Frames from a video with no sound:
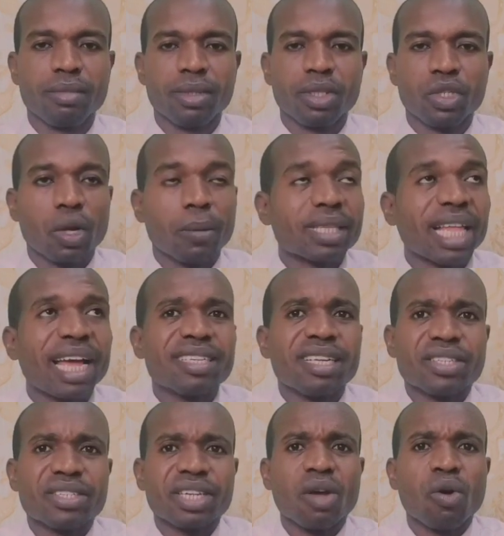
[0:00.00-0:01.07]
Sometimes
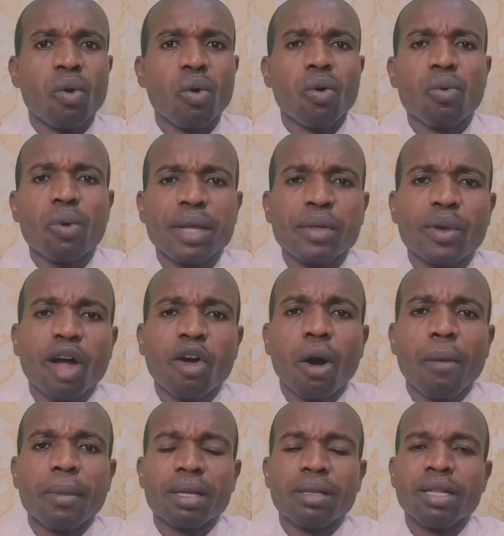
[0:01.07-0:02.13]
they say, oh, when you are
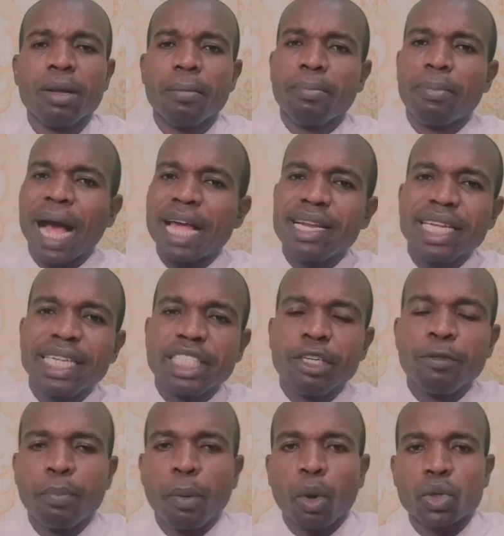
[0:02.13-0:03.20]
coming, buy
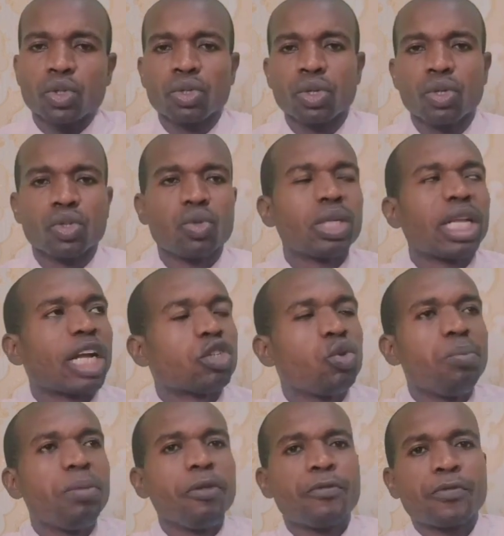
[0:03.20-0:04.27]
native pots so that
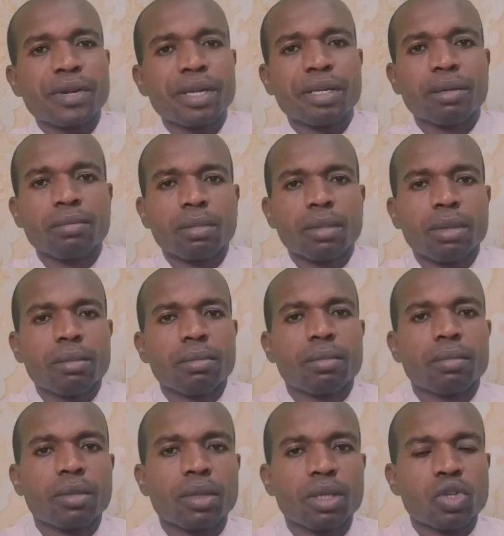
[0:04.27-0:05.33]
you'll be free.
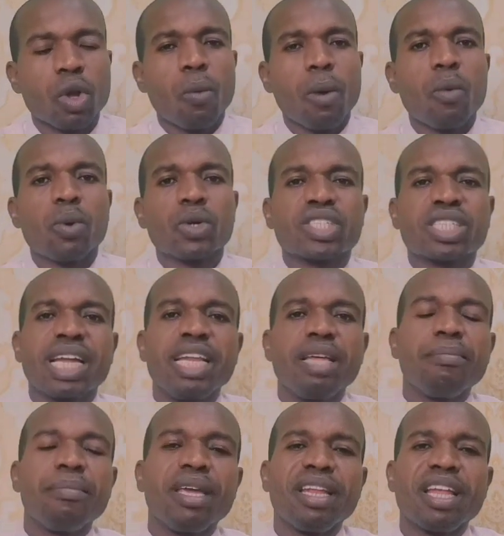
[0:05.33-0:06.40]
Someone was
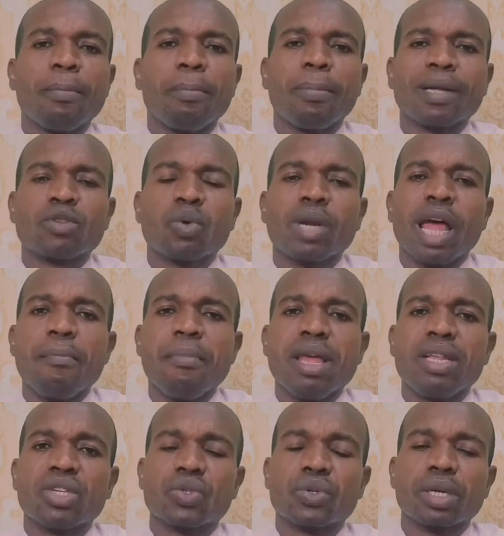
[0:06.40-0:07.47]
telling me in a particular
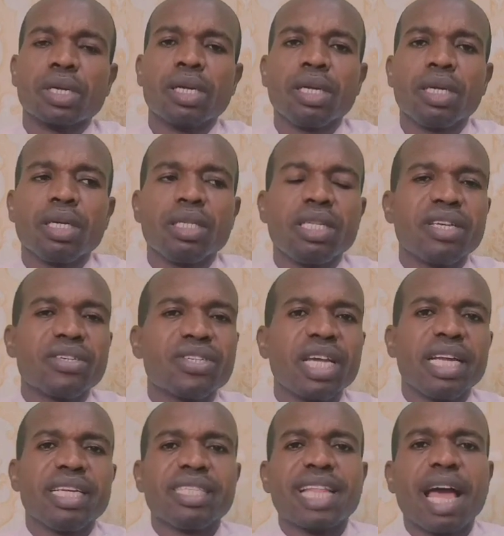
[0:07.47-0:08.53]
ministry, they
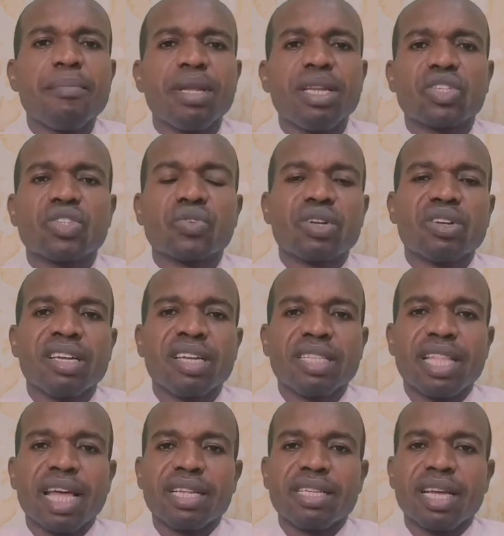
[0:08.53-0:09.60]
said in that ministry,
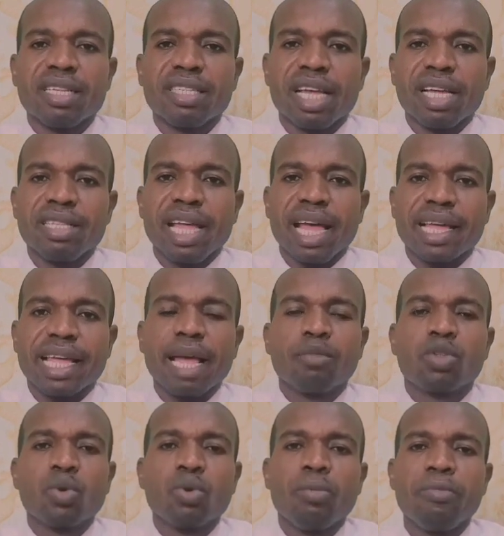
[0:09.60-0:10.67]
they
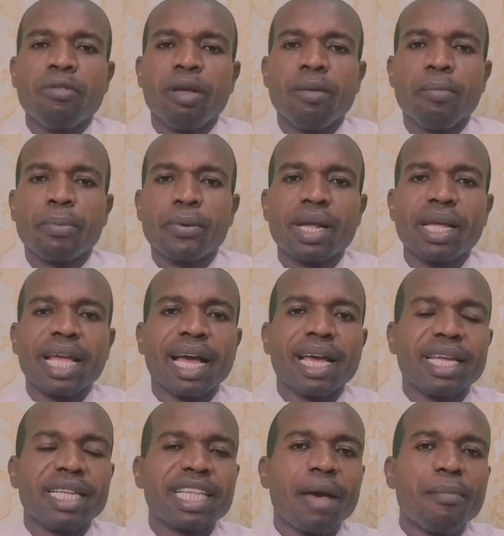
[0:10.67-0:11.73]
came to prayer
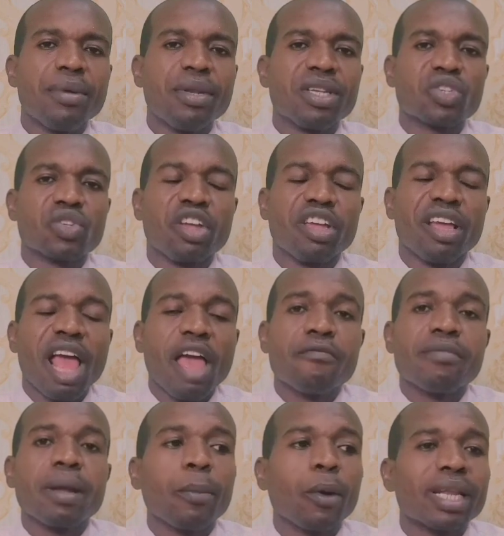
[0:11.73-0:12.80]
in that ministry,
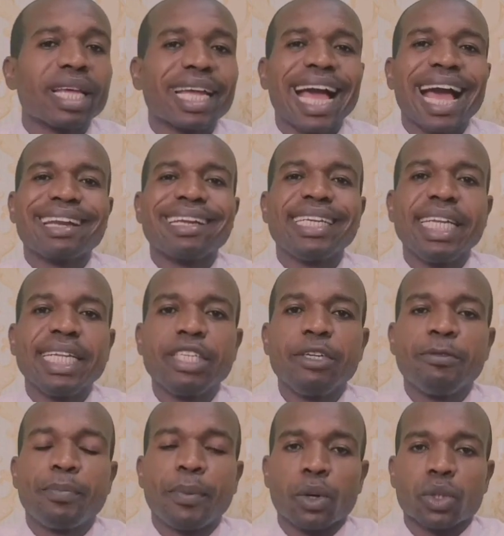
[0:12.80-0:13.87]
everybody carry
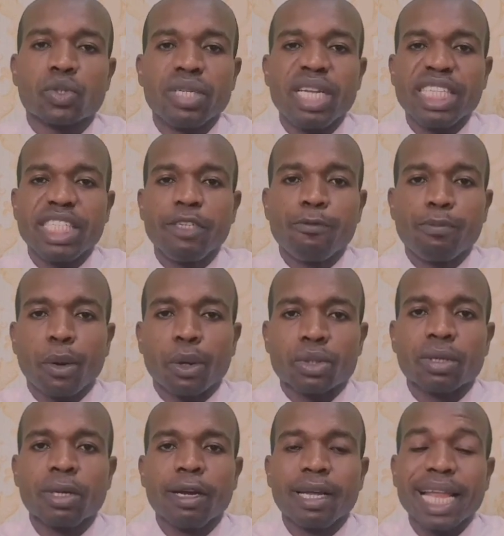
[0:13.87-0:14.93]
native pots,
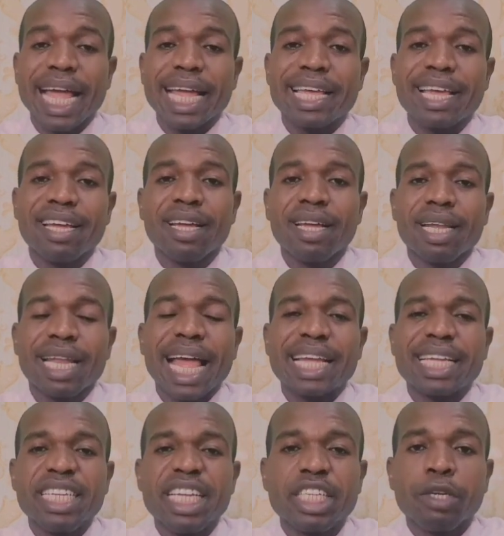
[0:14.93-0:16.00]
like
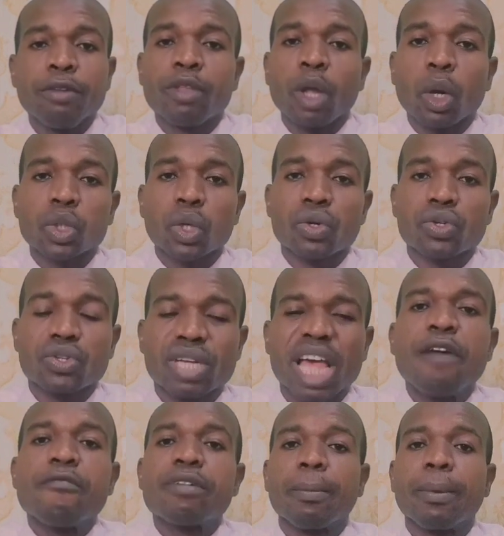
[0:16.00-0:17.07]
native doctors,
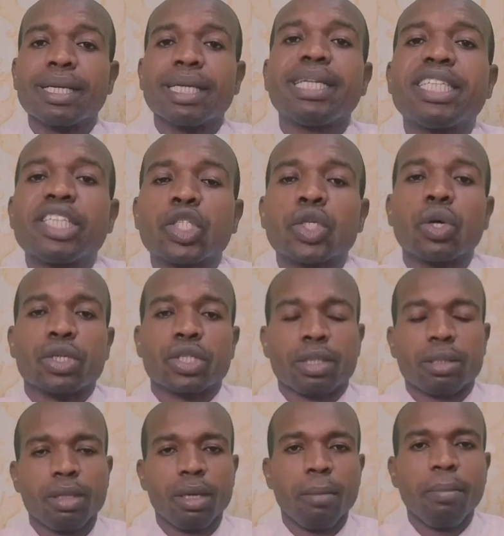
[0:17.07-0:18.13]
everybody in the
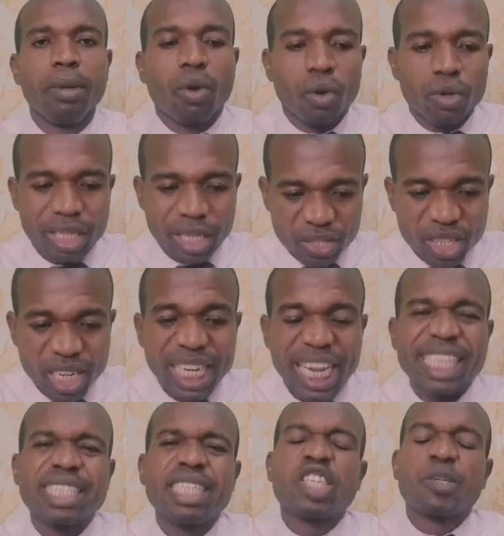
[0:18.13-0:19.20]
church, because they said
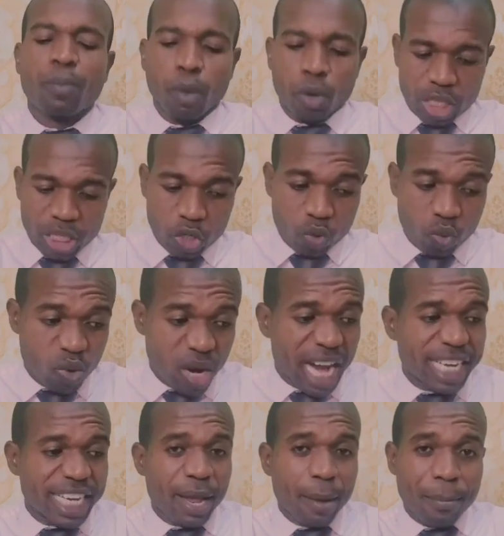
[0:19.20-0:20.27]
that this pot is
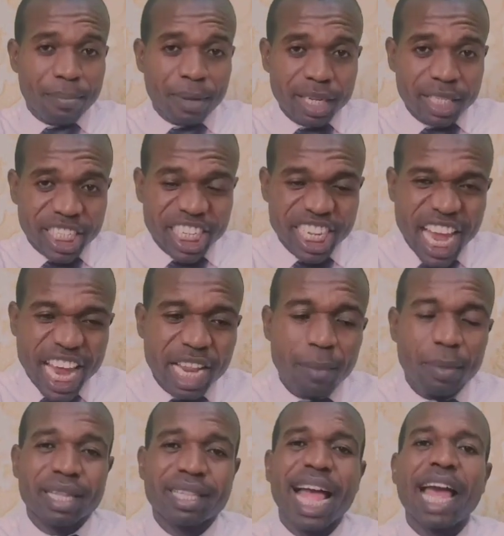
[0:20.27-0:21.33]
where the
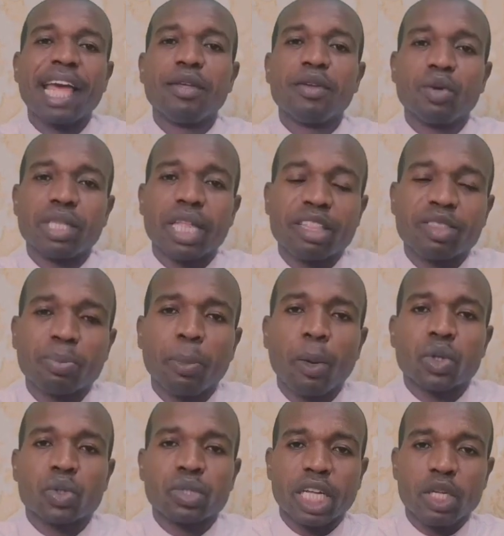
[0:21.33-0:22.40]
enemy tie you, the
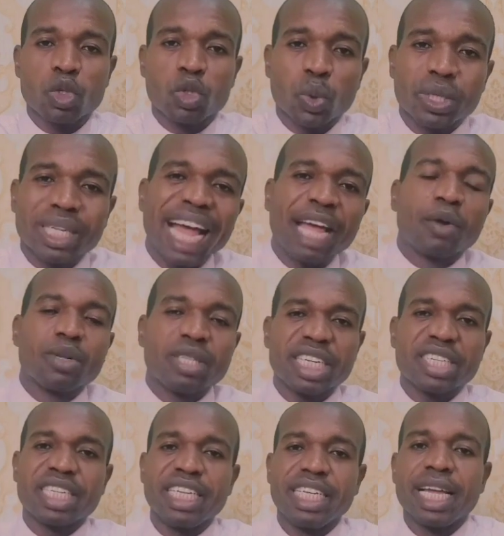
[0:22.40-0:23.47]
pot they used to tie your
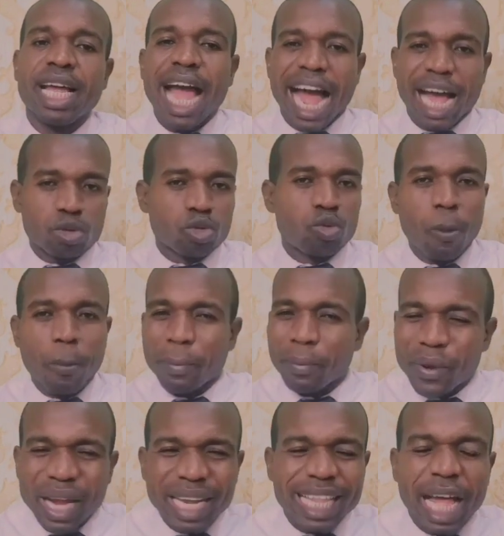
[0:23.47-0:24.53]
destiny. As you
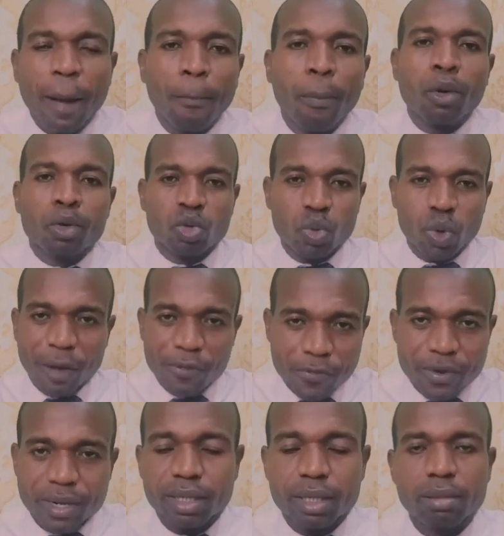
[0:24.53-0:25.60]
break that pot, you are
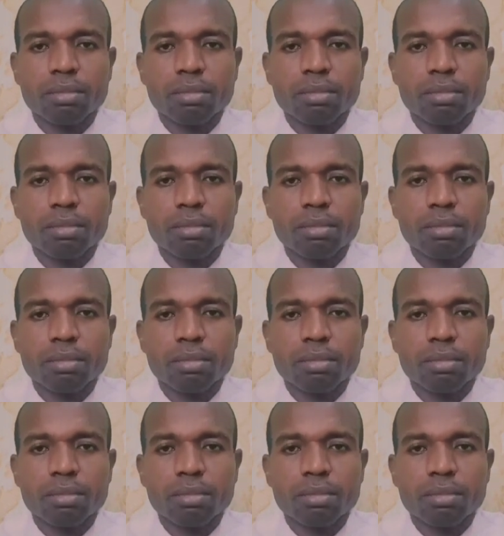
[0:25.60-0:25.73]
free.